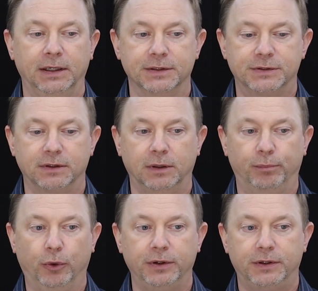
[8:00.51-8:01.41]
is
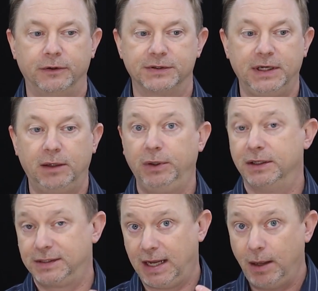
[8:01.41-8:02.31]
important to understand
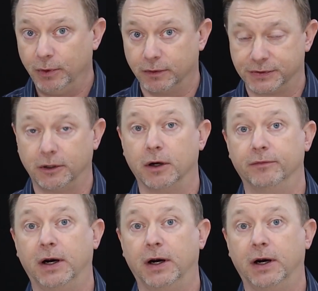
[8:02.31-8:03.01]
because chemicals in our